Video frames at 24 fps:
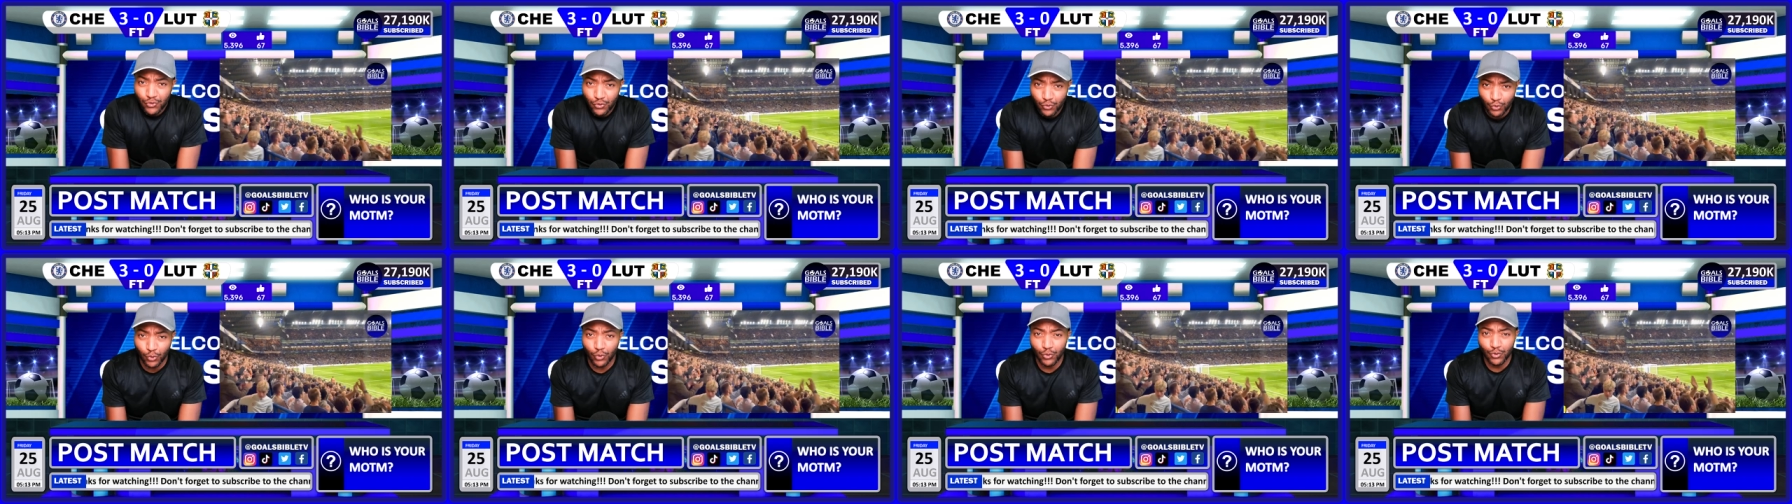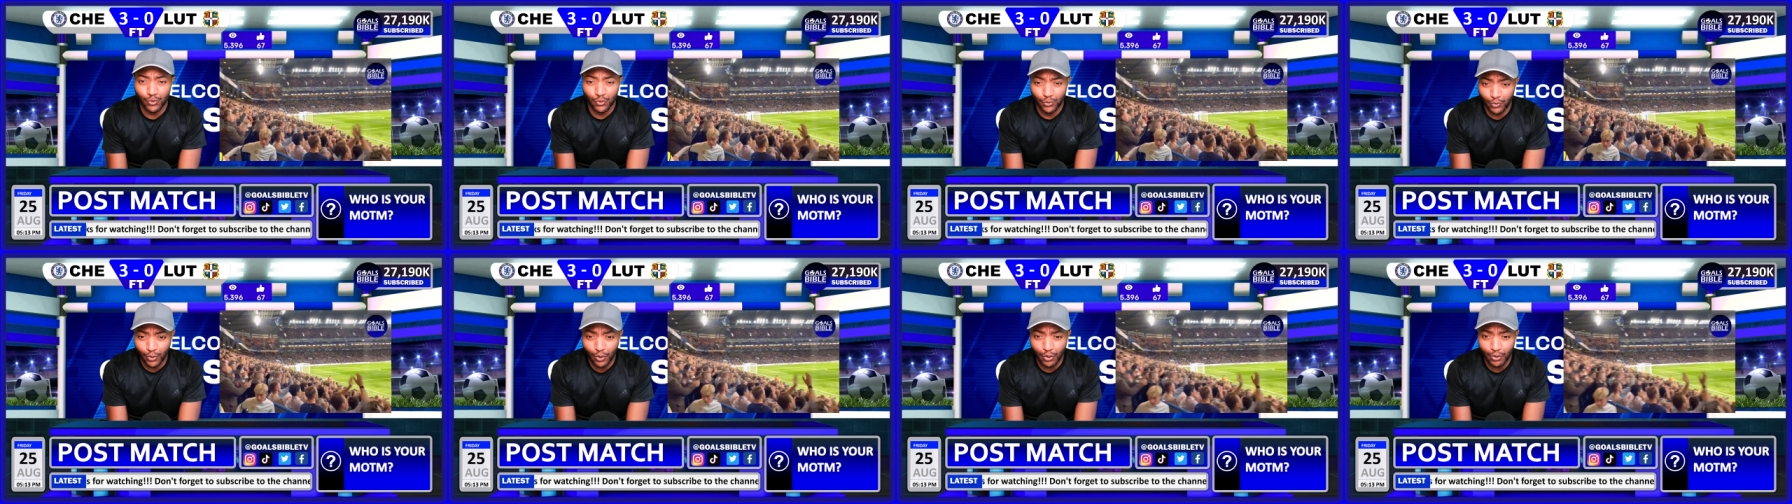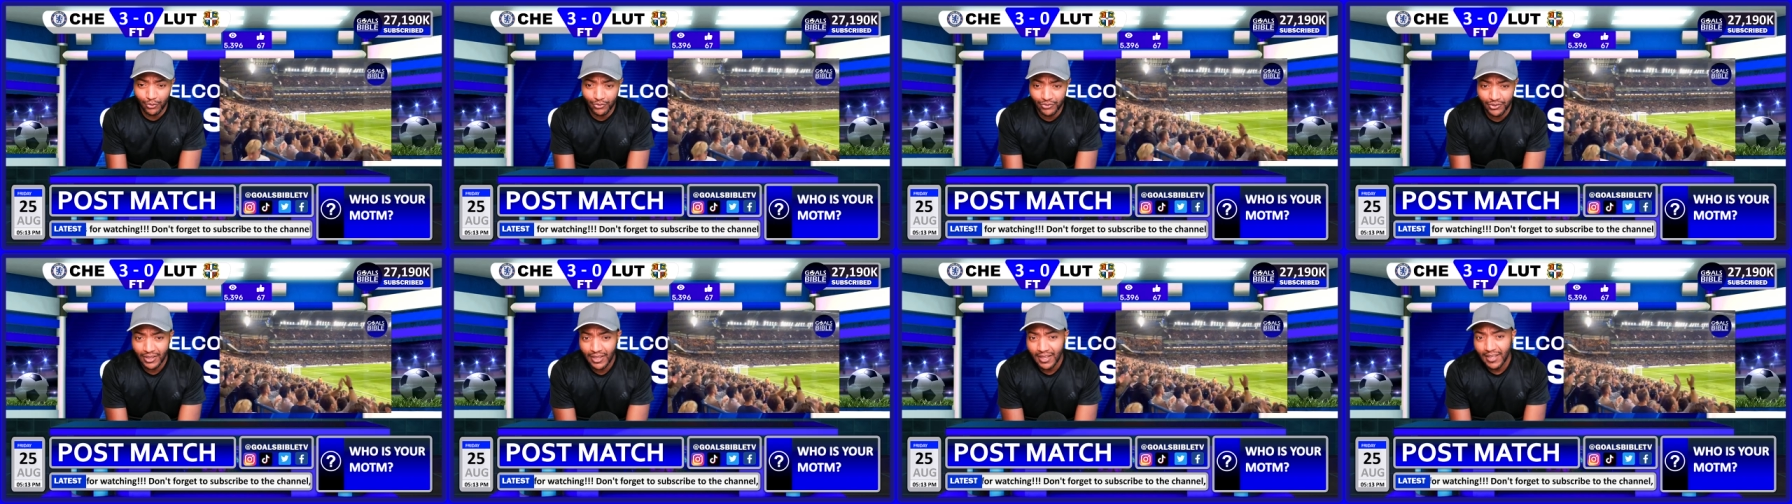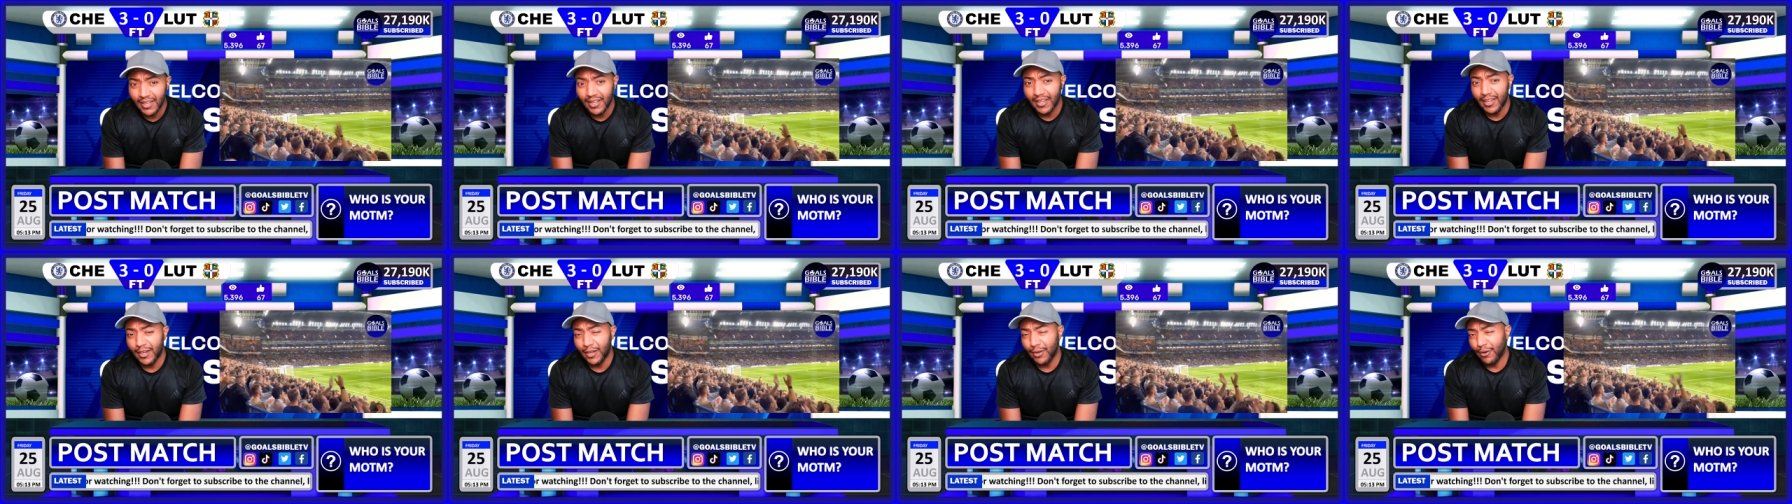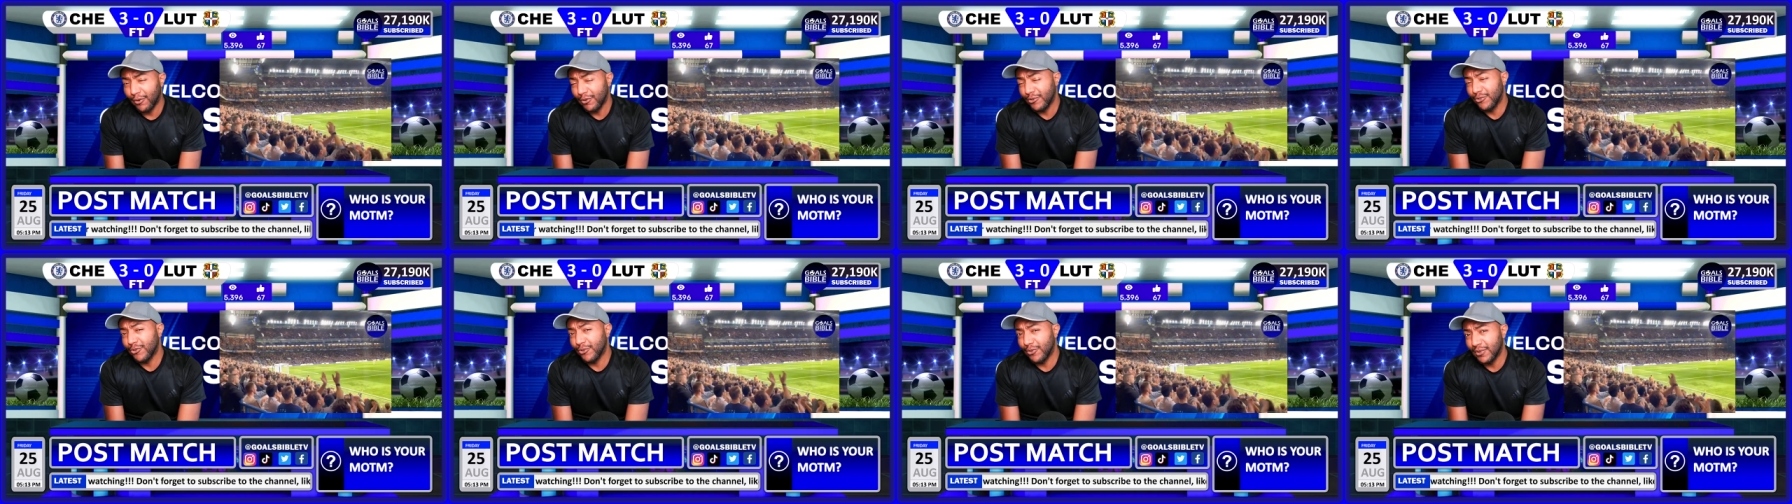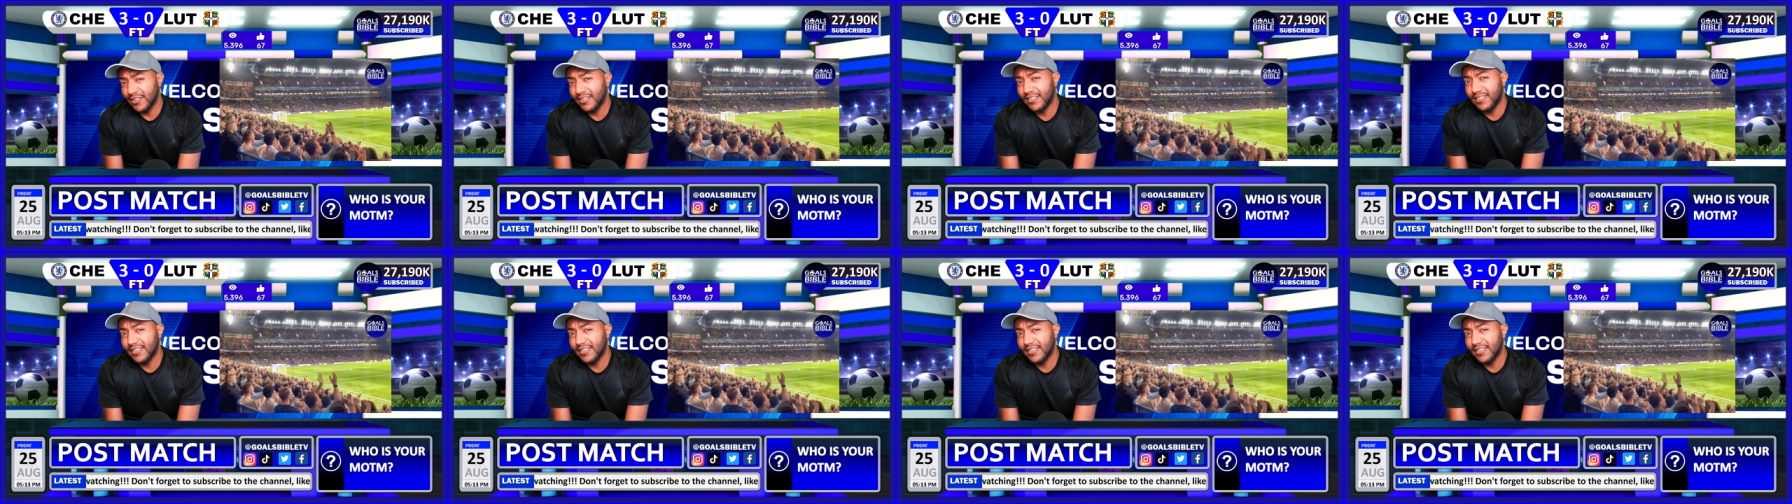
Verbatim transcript: He scored two goals and also